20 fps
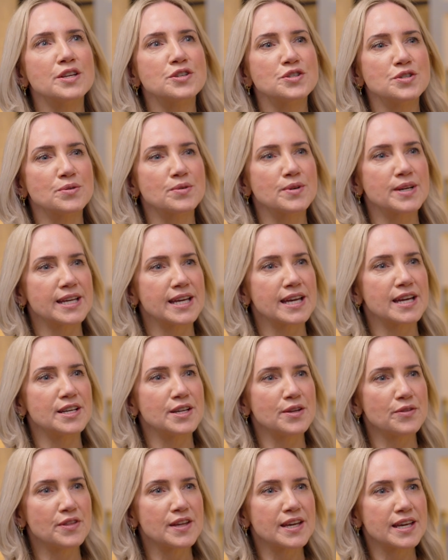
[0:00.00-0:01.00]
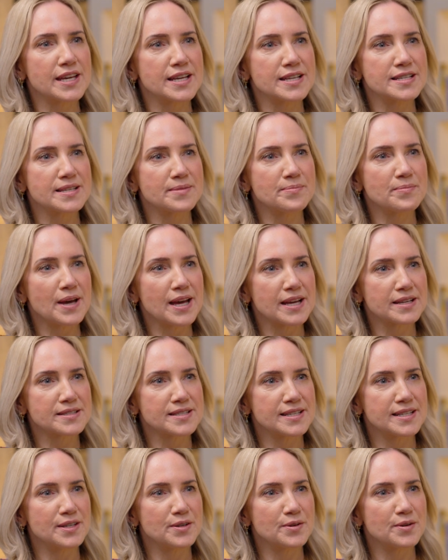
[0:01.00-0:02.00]
enjoying it and you think it is
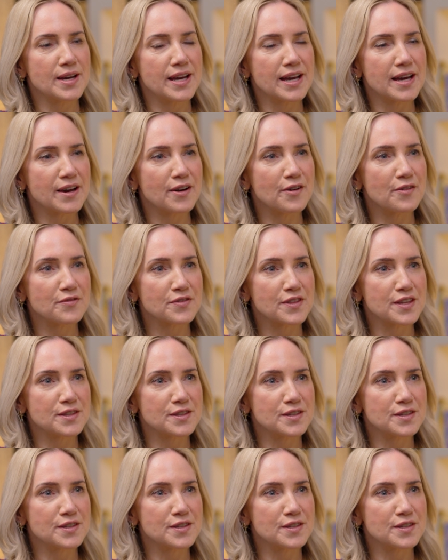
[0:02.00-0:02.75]
impacting your health,